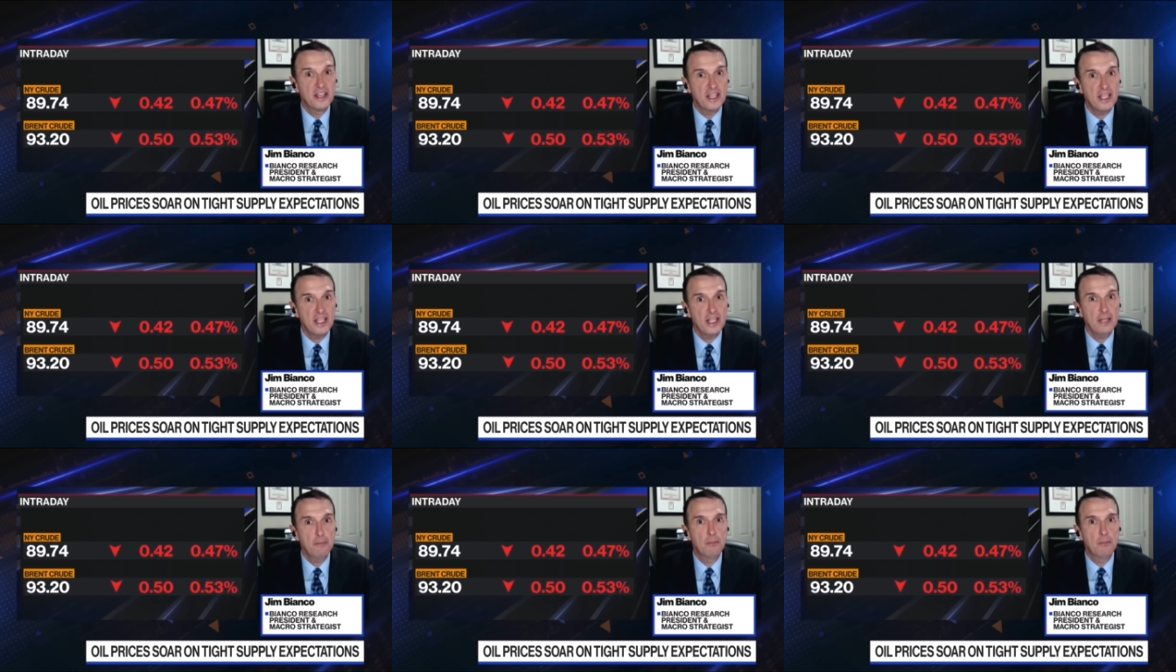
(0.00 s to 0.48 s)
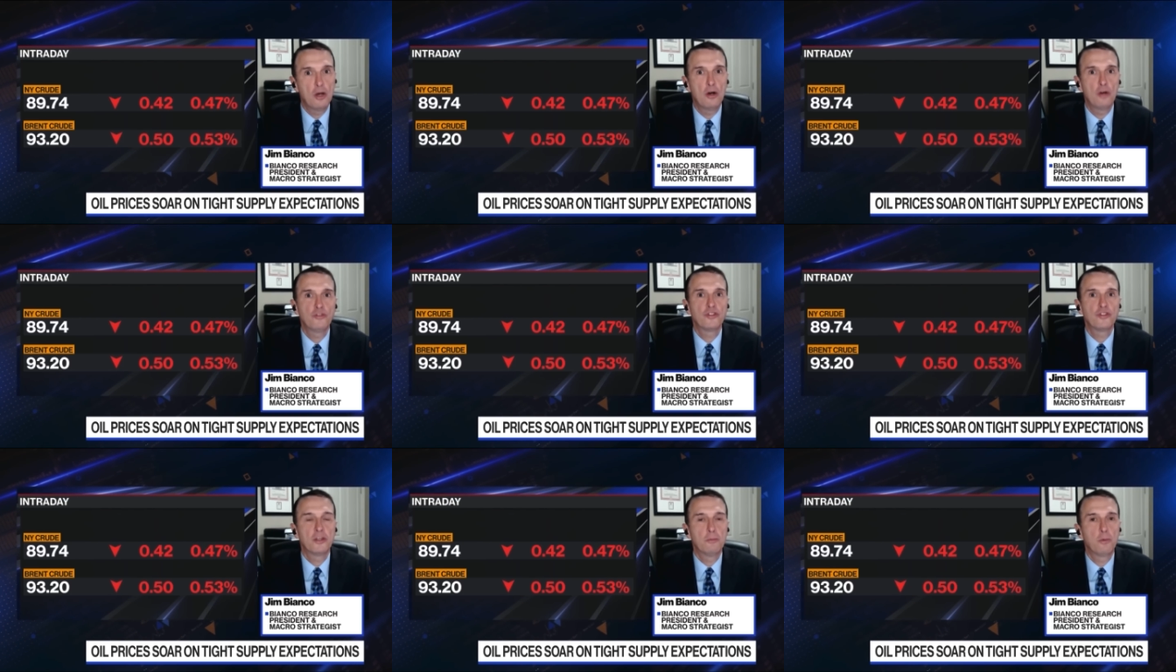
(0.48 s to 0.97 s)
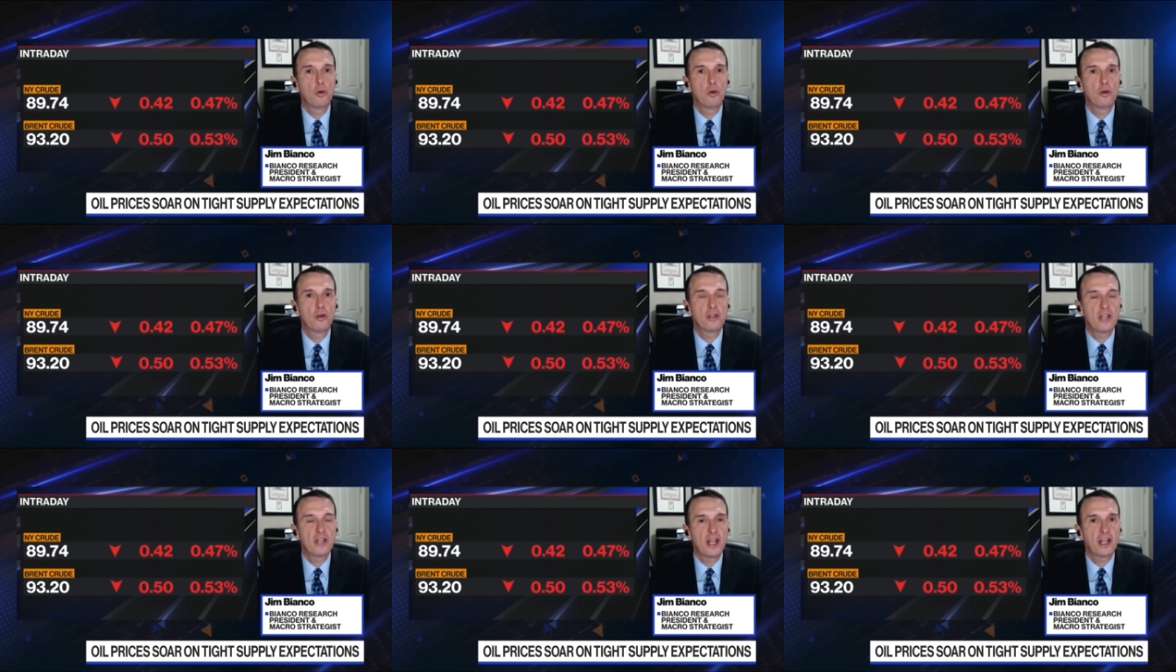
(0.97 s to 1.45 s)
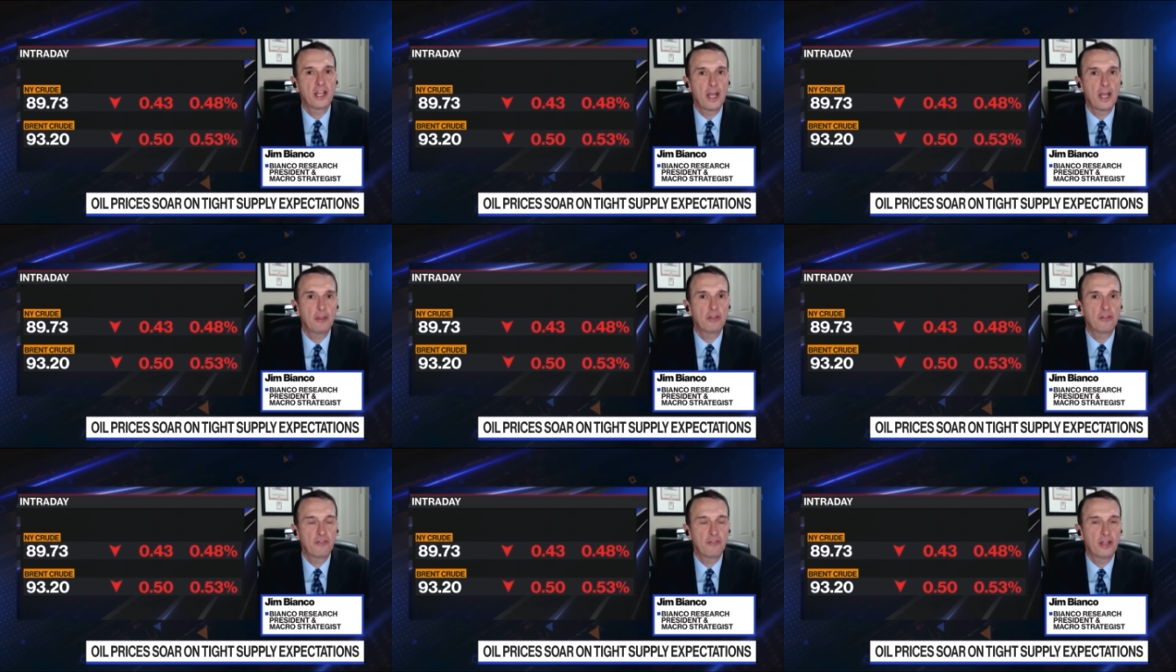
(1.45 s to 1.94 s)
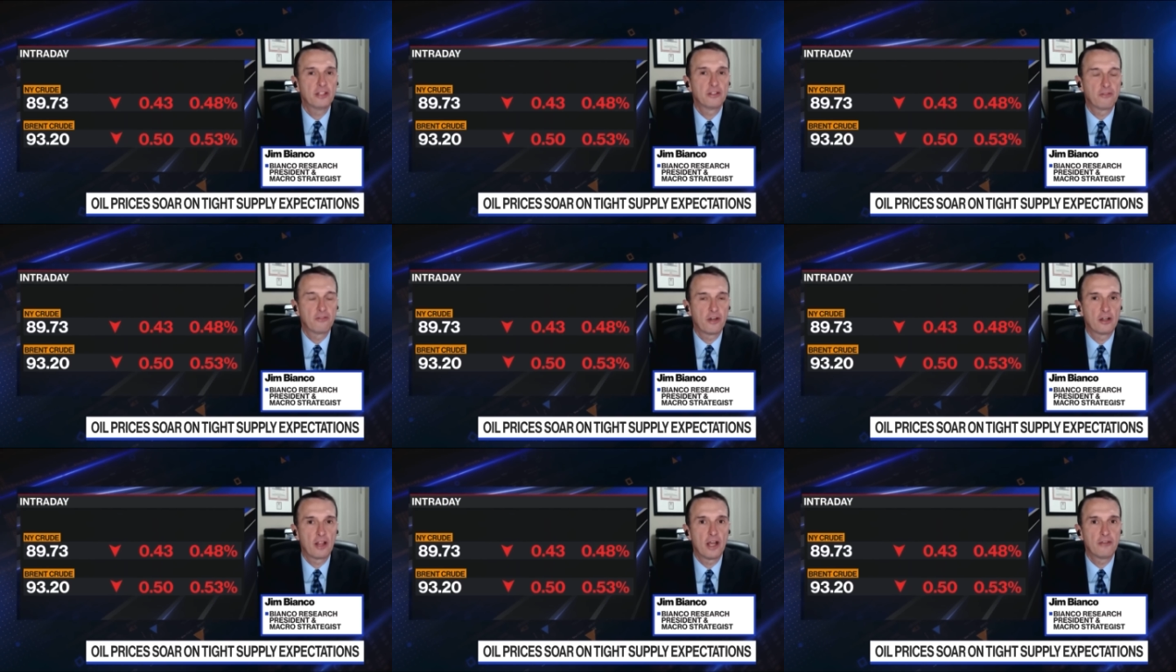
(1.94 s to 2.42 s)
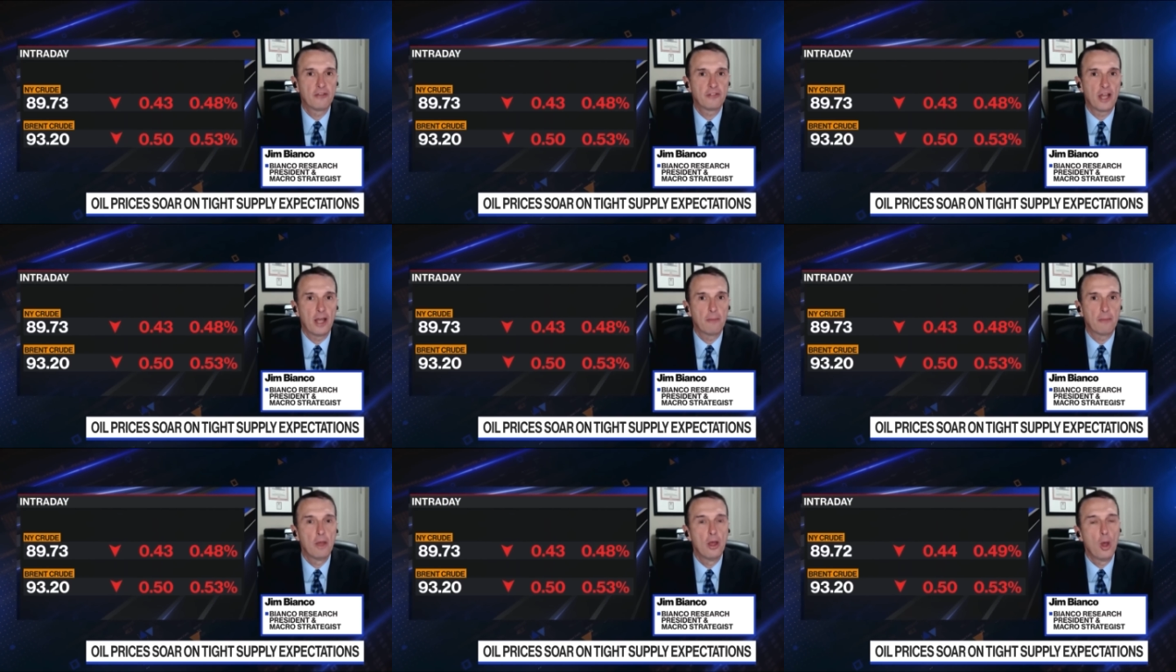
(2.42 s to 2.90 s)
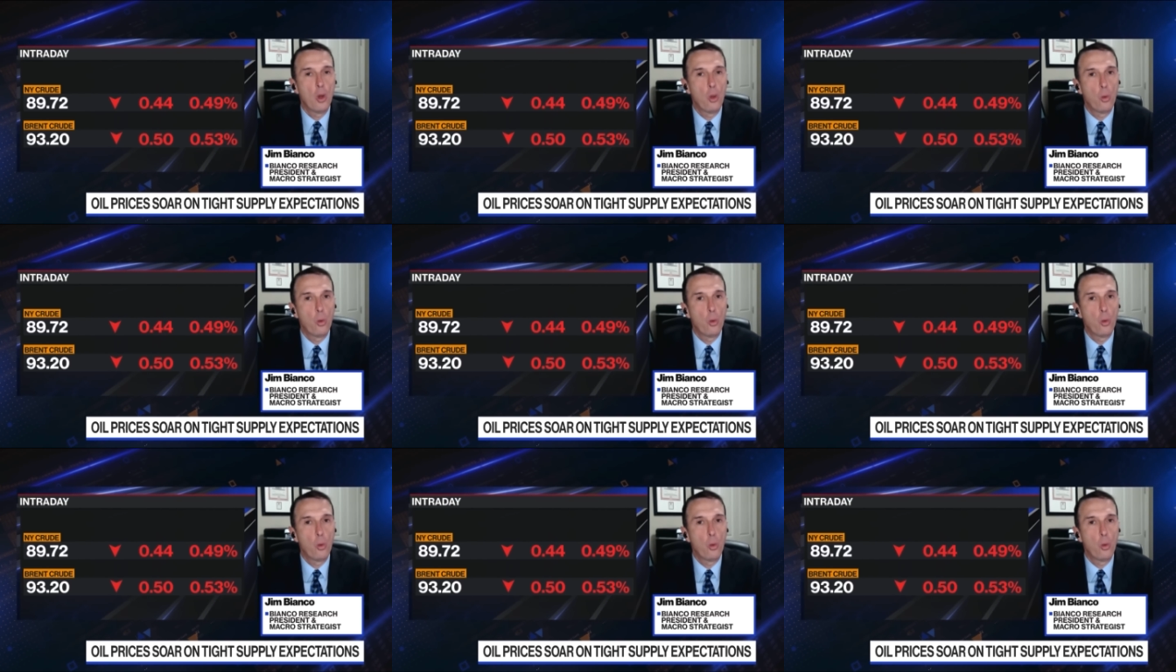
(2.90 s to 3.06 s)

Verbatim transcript: the most important economic event of our lifetime.